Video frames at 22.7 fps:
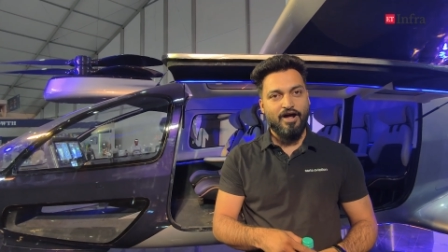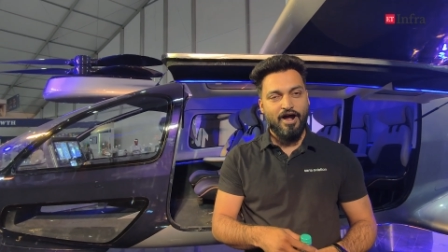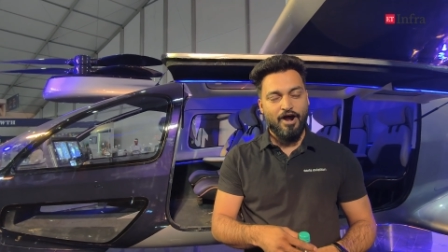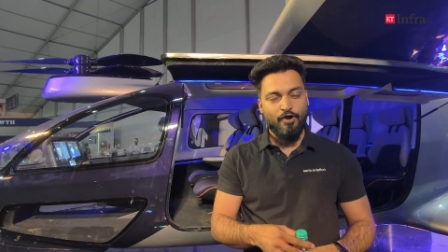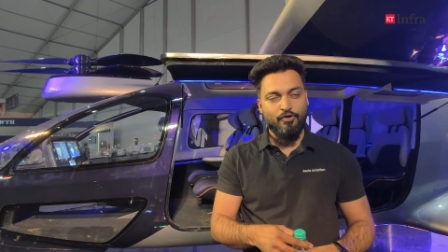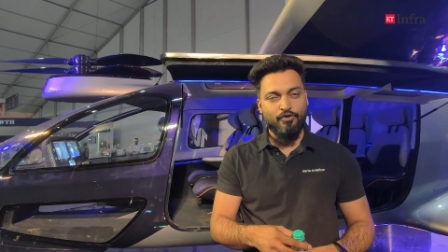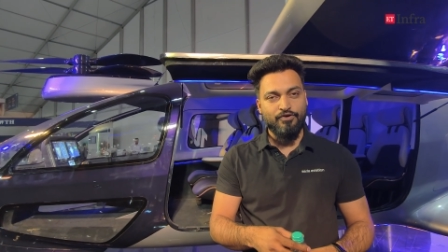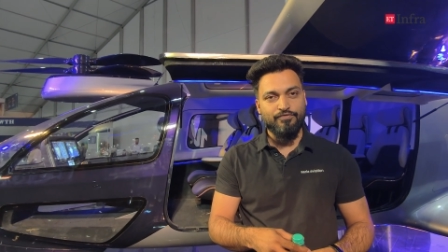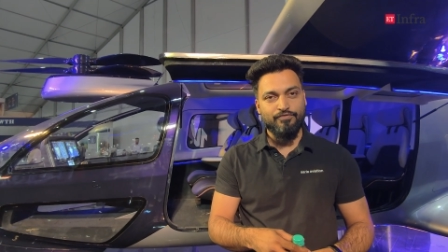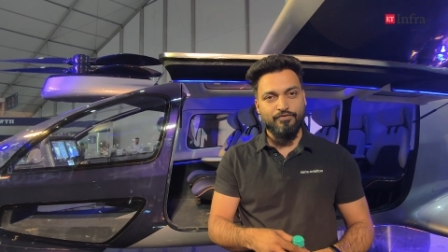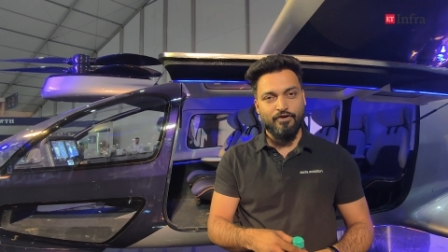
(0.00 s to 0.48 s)

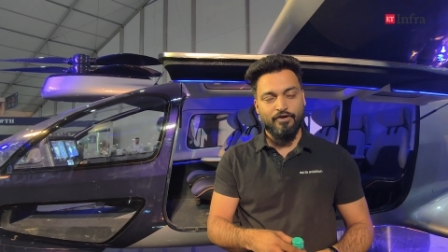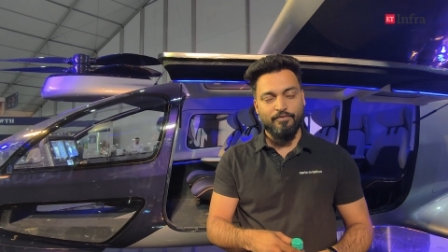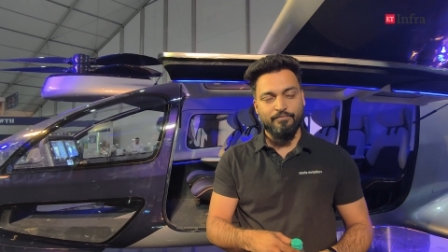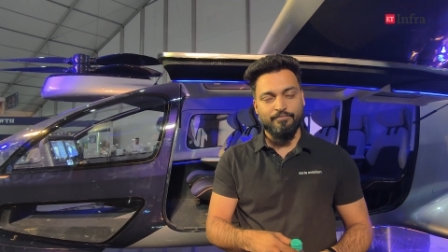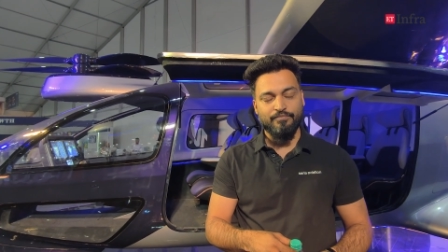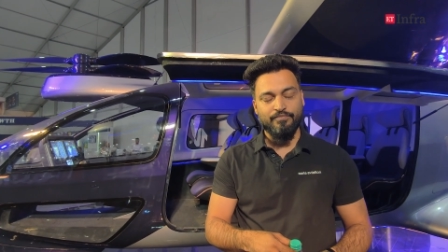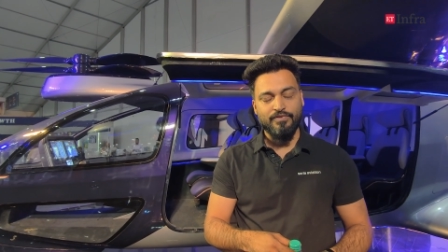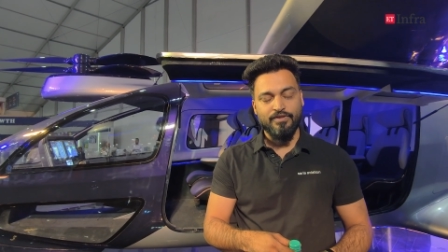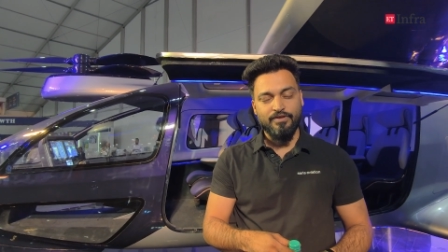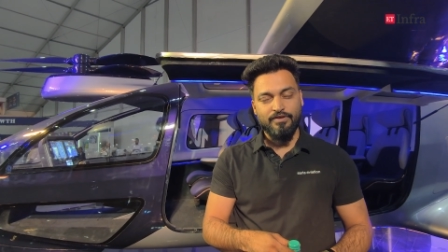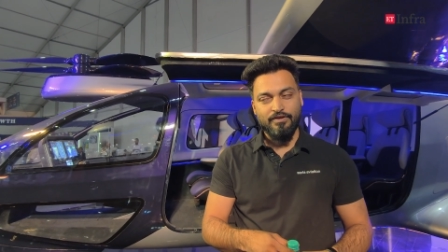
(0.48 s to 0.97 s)
out
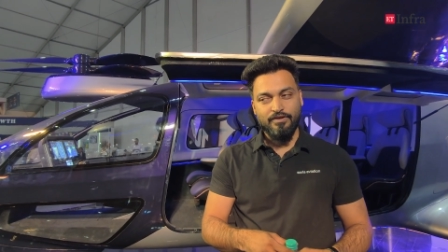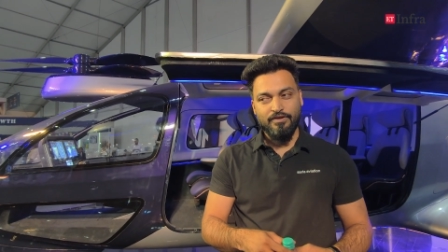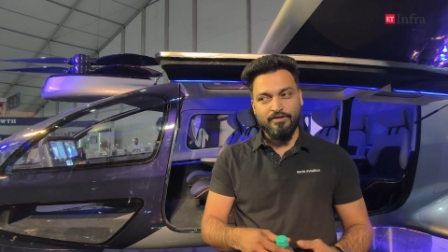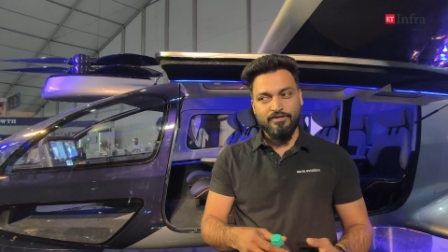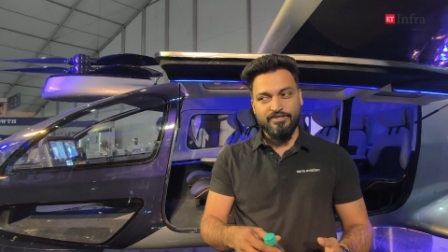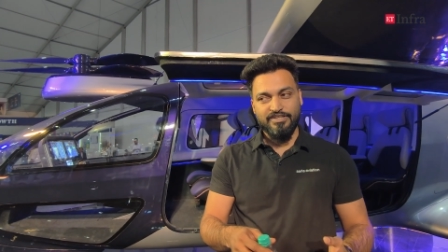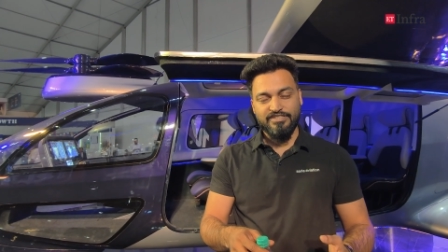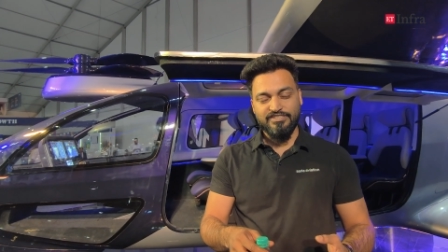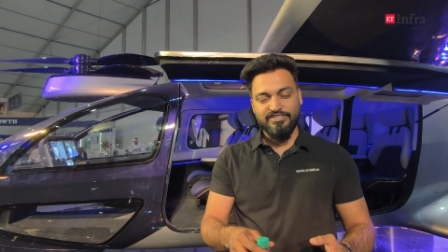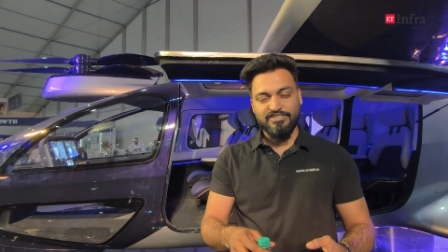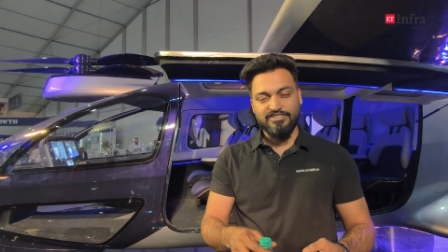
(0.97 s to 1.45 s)
from
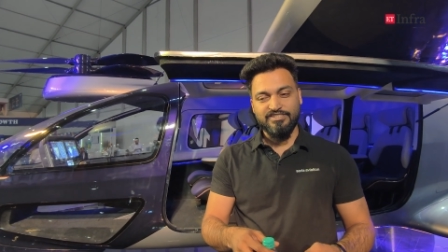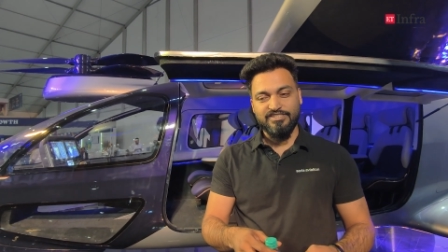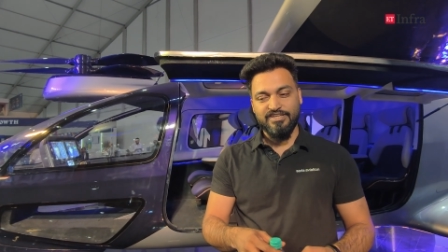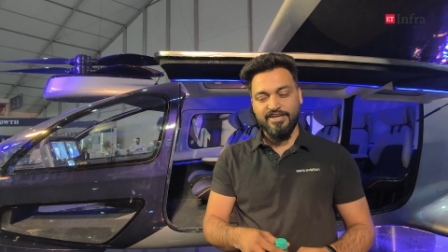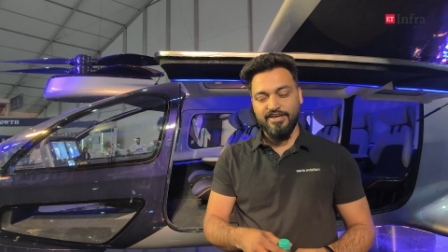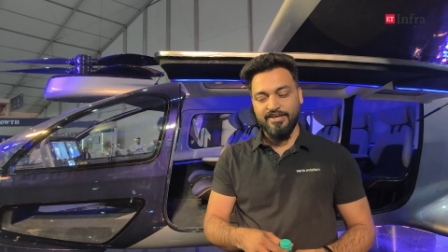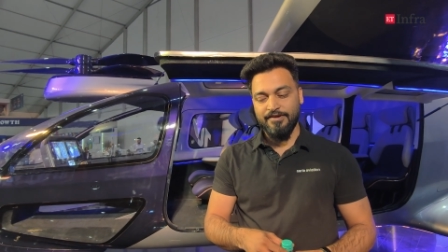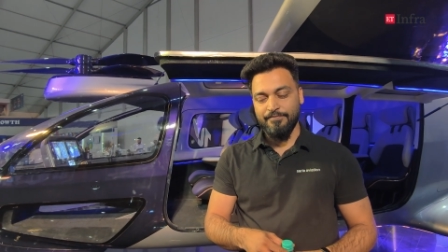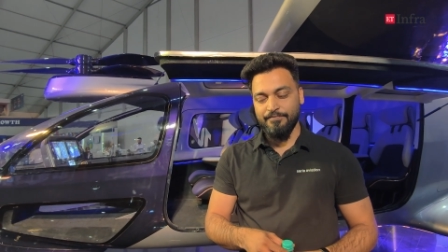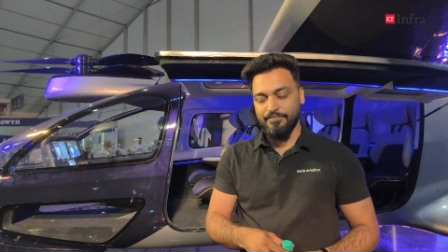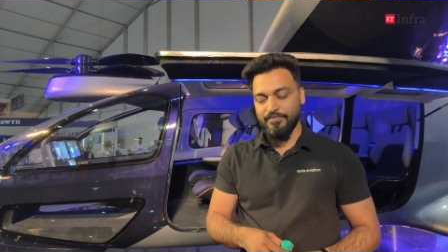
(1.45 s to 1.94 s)

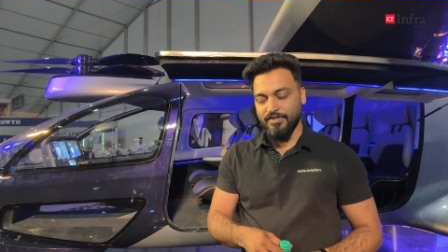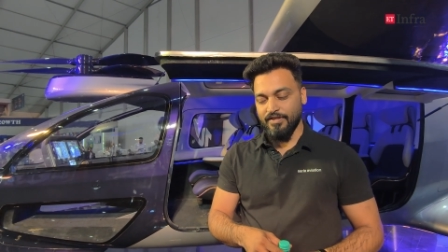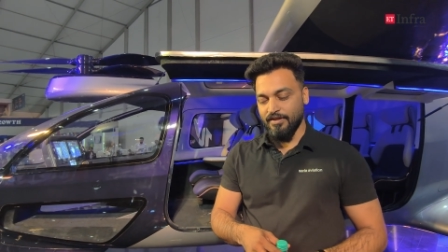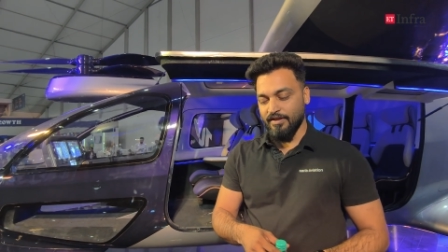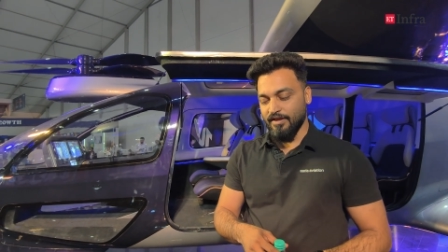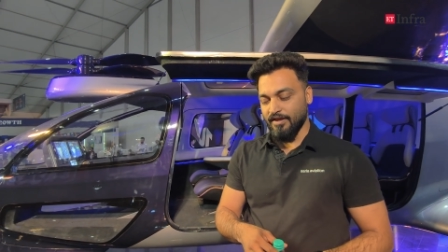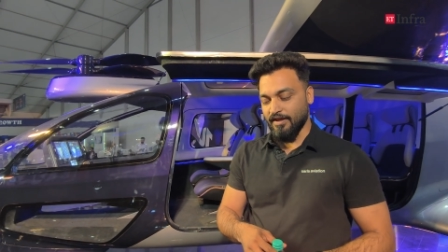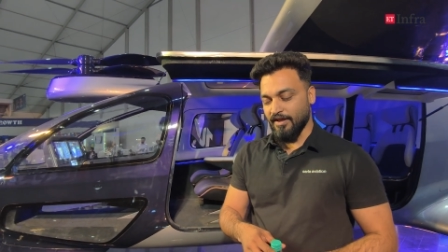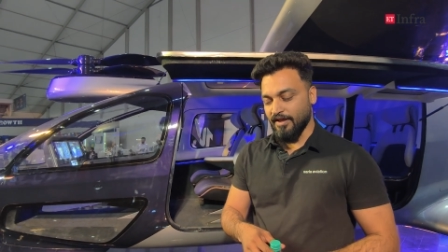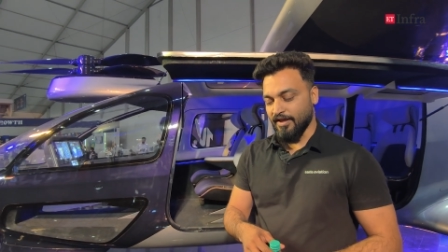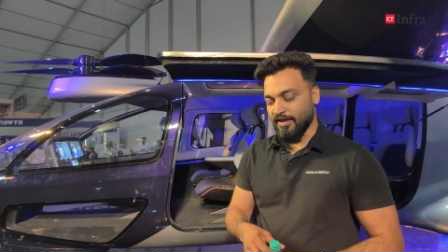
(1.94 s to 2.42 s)
DGCA,
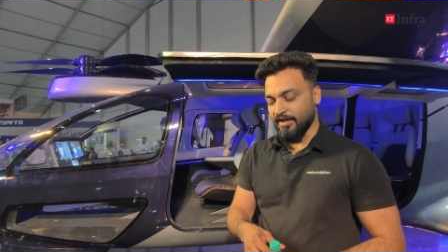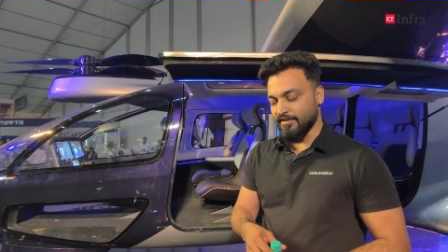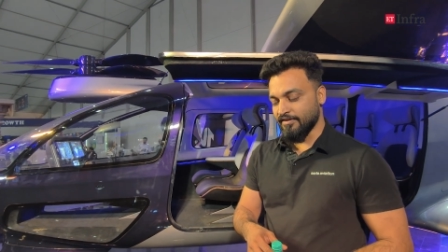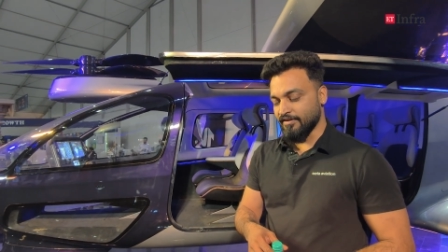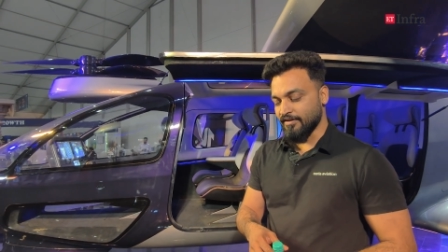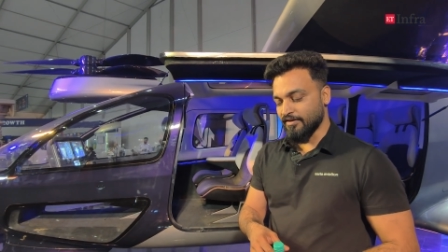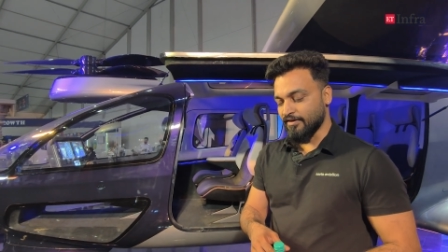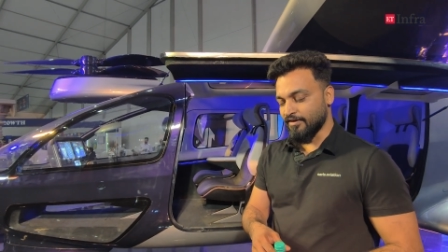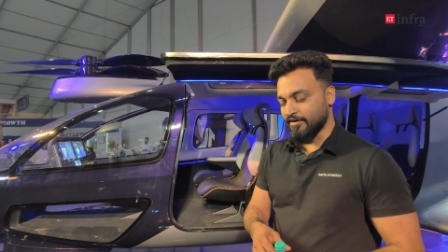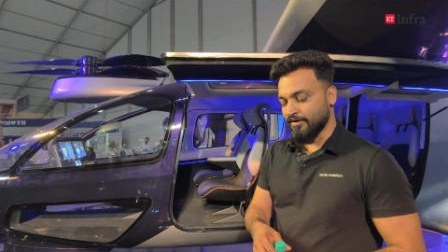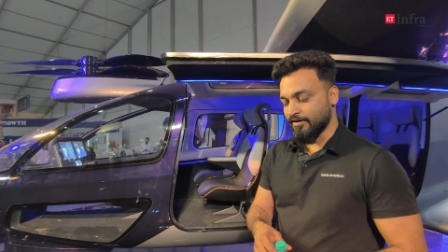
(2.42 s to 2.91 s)

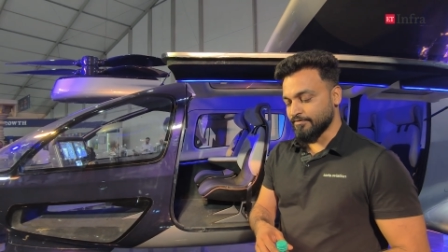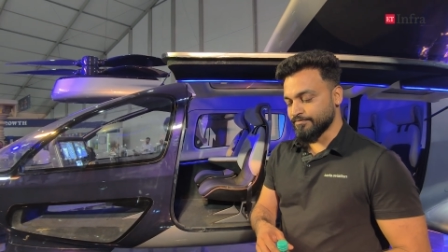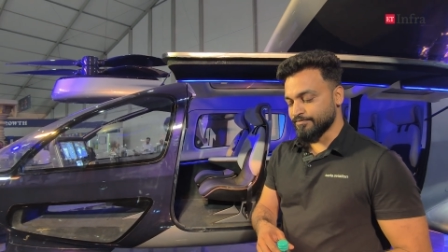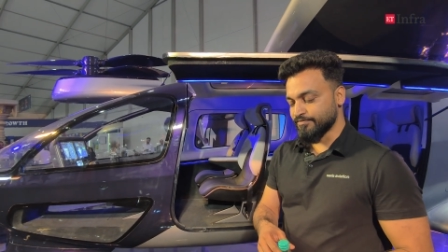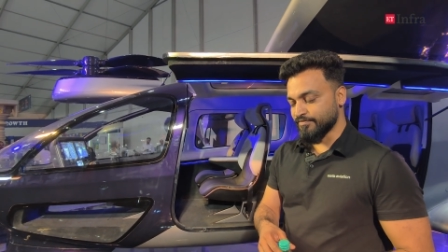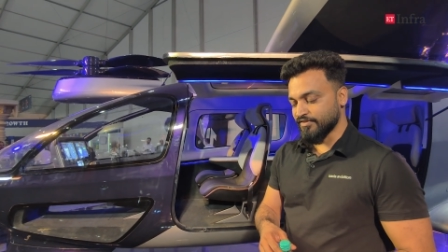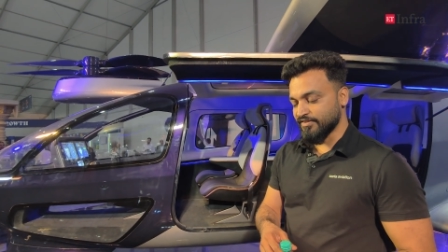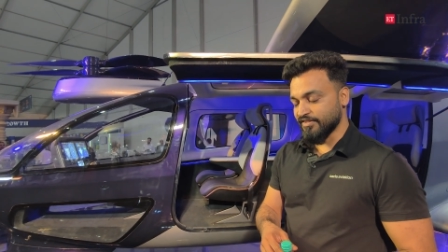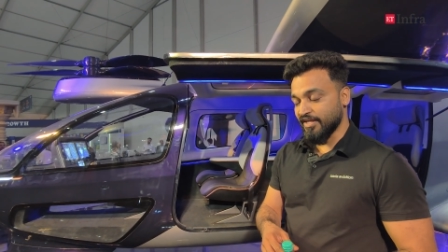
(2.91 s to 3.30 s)
and um,